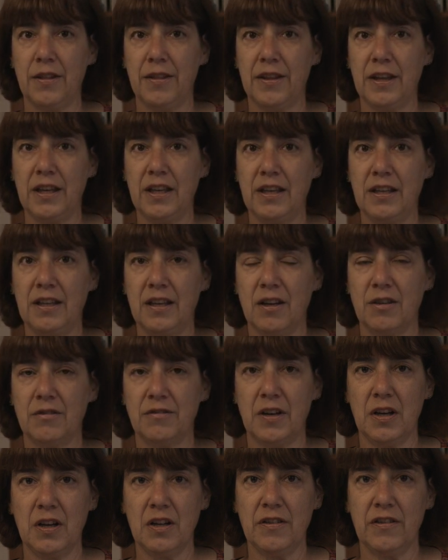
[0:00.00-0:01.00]
The
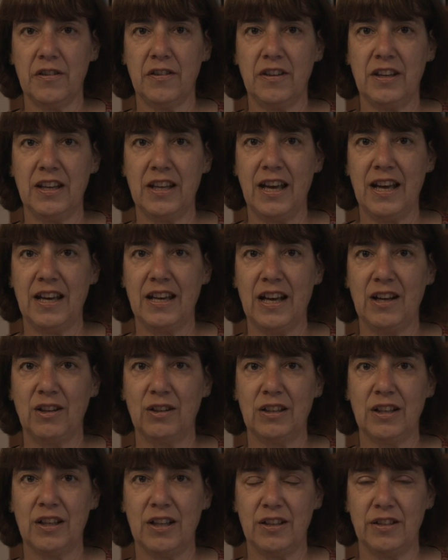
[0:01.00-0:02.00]
advanced
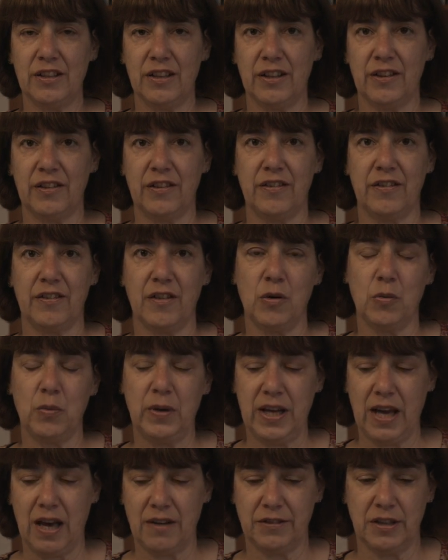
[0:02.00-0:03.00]
EAL learners that
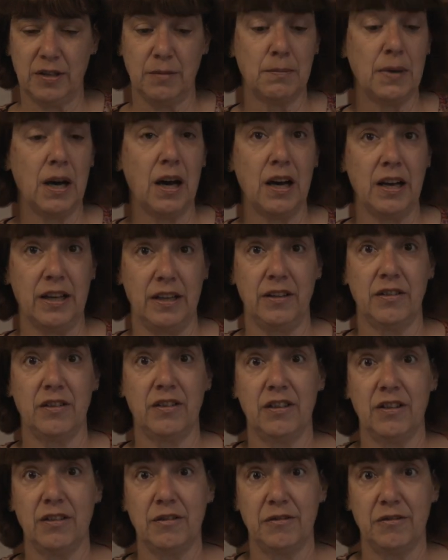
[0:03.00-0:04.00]
we have in
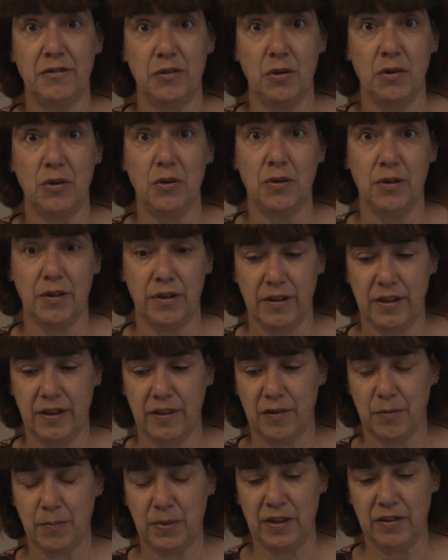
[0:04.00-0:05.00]
mind for
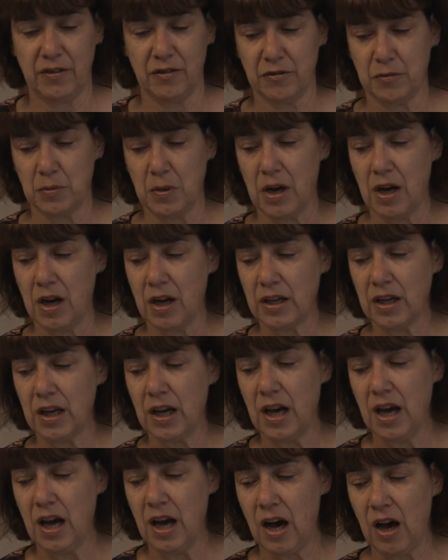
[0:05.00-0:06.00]
this piece of work
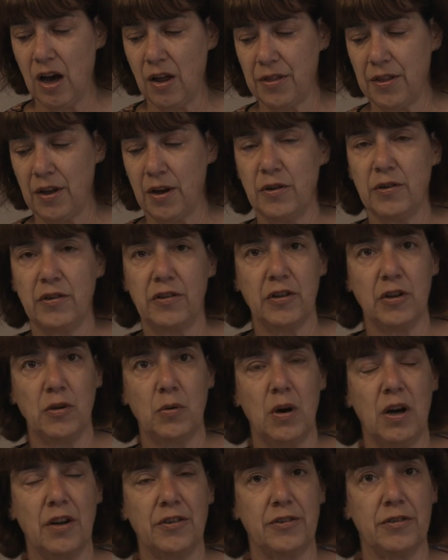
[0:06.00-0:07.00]
are those
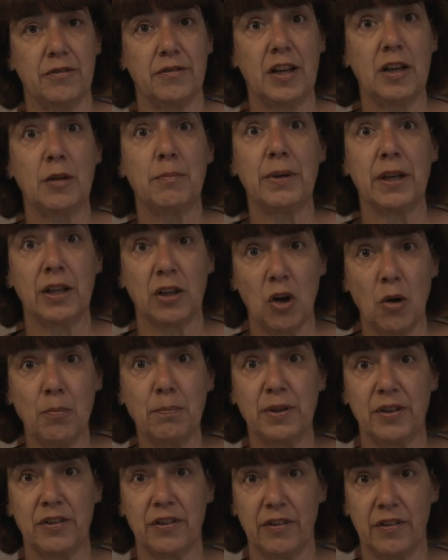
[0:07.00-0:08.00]
who are developing
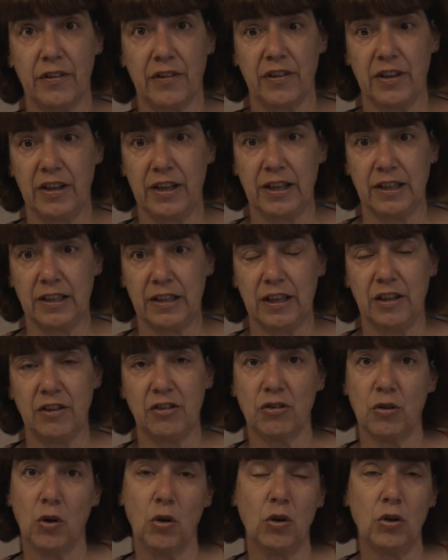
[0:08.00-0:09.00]
competence in
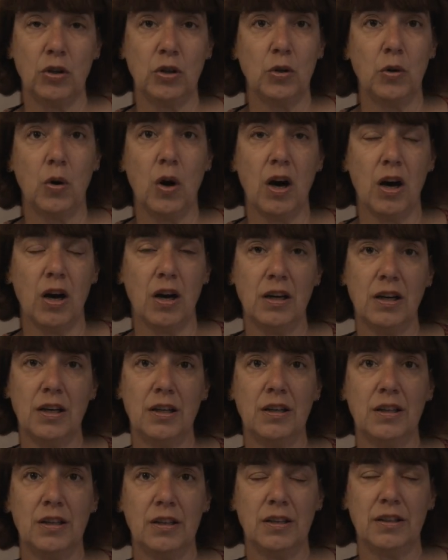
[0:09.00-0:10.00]
English or who are
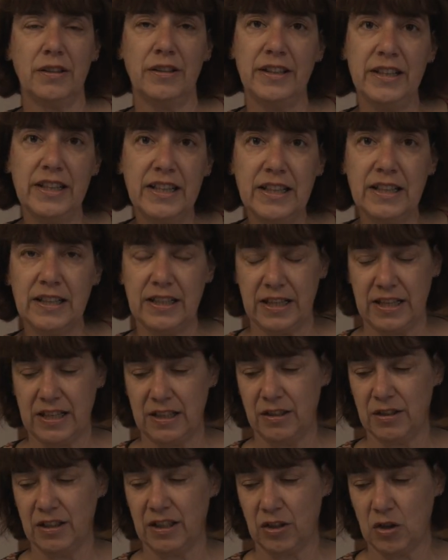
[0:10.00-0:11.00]

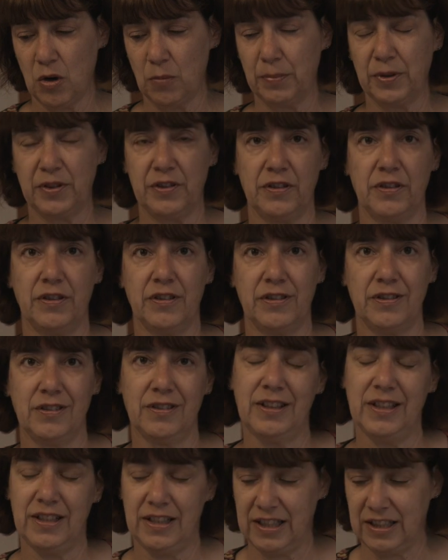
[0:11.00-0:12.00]
nearly competent
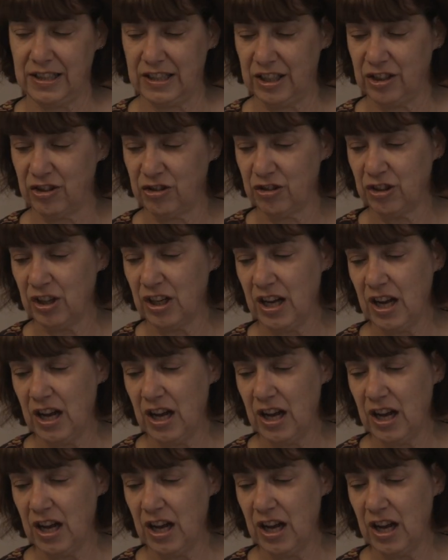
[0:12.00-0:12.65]
in English.